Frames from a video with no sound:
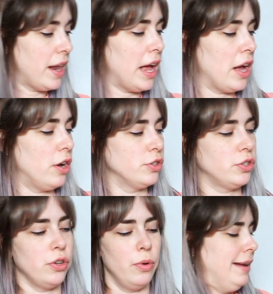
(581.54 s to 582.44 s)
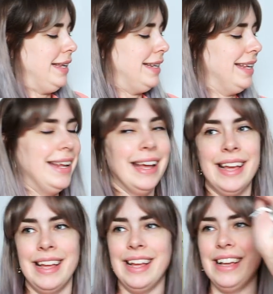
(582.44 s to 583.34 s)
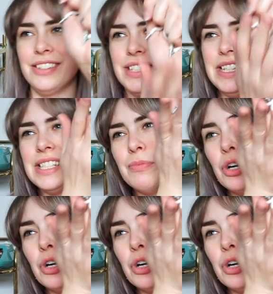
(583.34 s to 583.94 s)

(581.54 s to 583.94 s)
then I also needed, I also needed some